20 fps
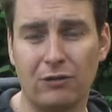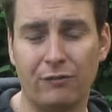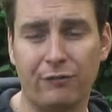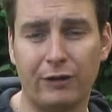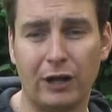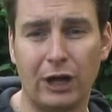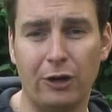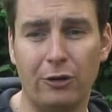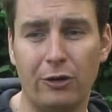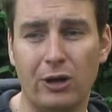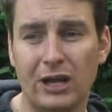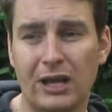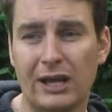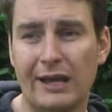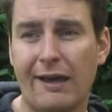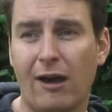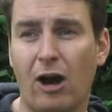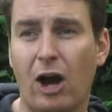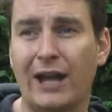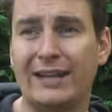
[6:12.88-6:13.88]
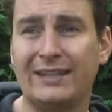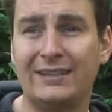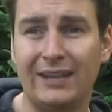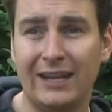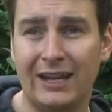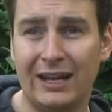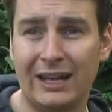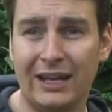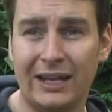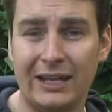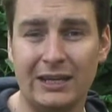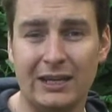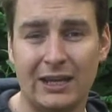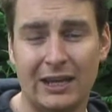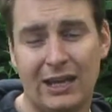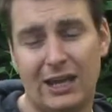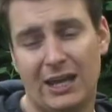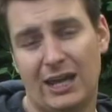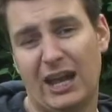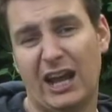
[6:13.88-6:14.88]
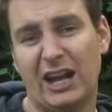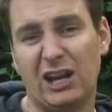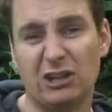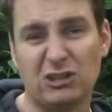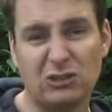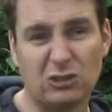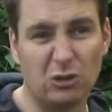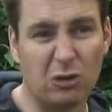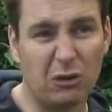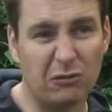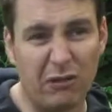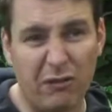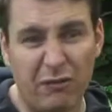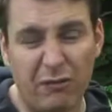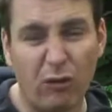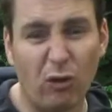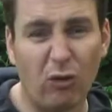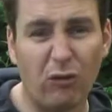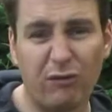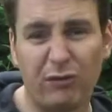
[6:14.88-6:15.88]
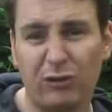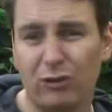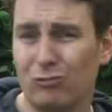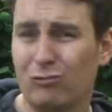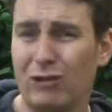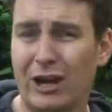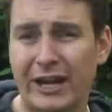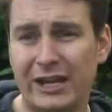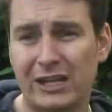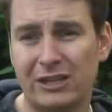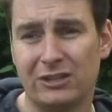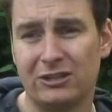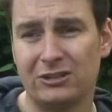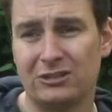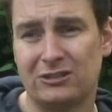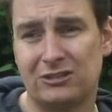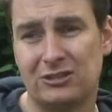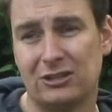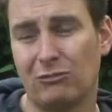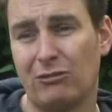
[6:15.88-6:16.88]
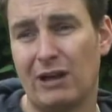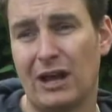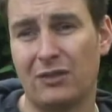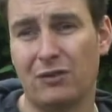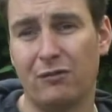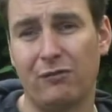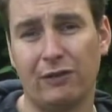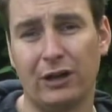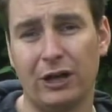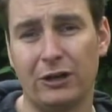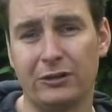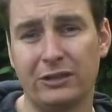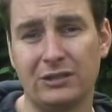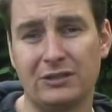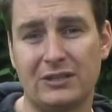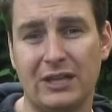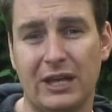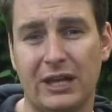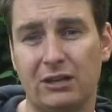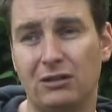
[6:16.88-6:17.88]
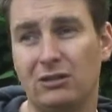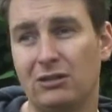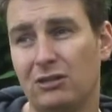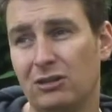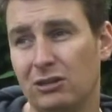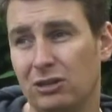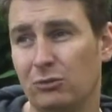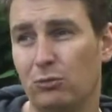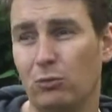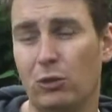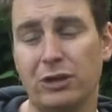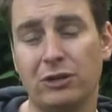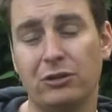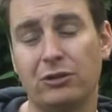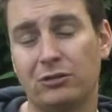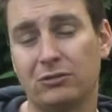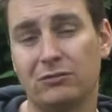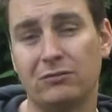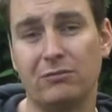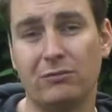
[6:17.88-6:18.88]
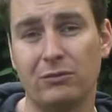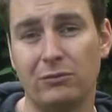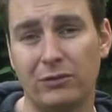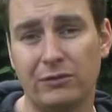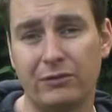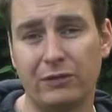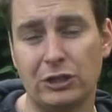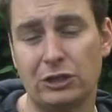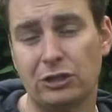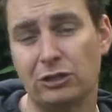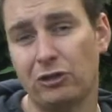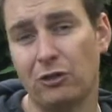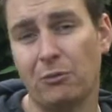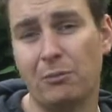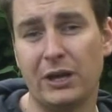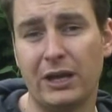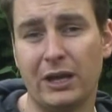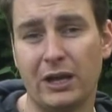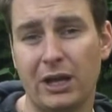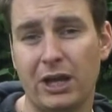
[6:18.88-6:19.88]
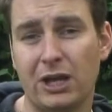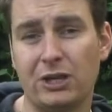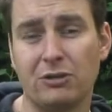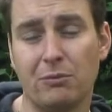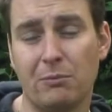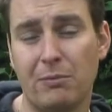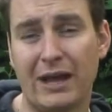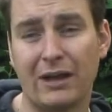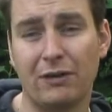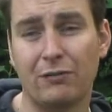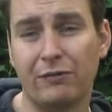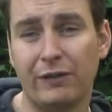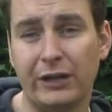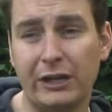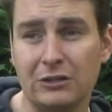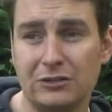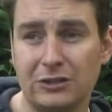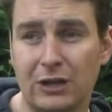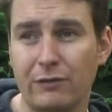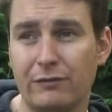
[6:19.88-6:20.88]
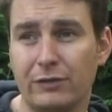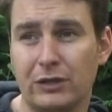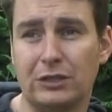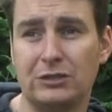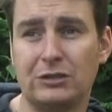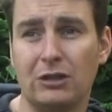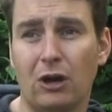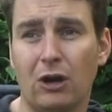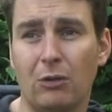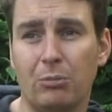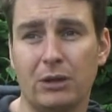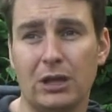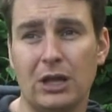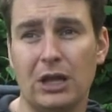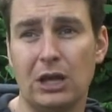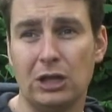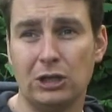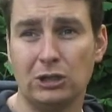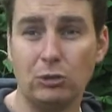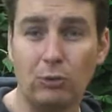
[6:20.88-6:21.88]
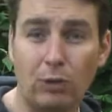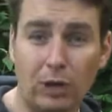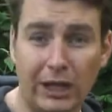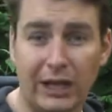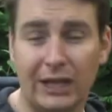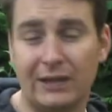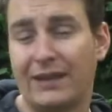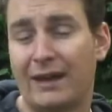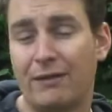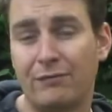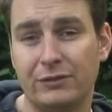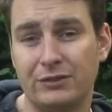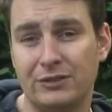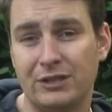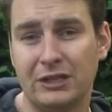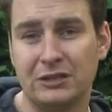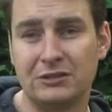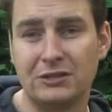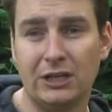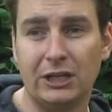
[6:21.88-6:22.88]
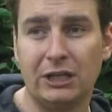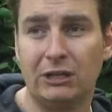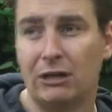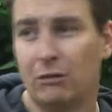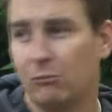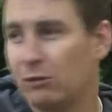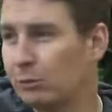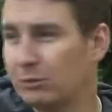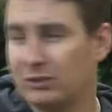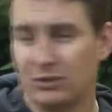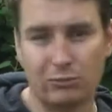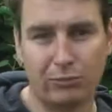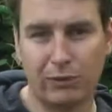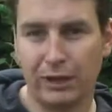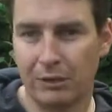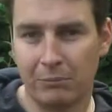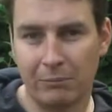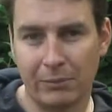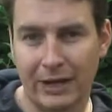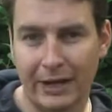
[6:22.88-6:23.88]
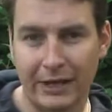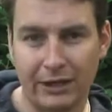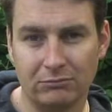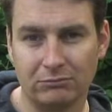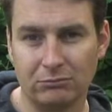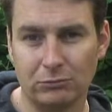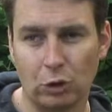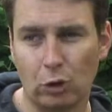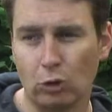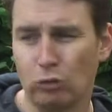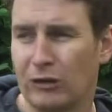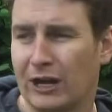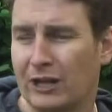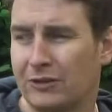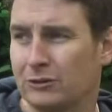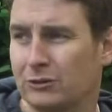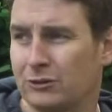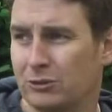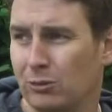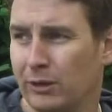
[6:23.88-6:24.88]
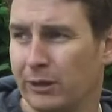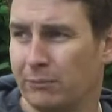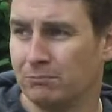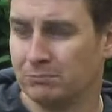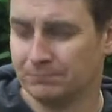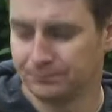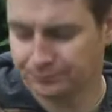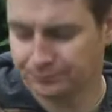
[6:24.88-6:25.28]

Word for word: float, ideally in a sort of a four foot radius around the float, because then when you're fishing your, uh, your maggot feeders over the top, you want it in that vicinity. You don't want to be spreading bait all around the swim.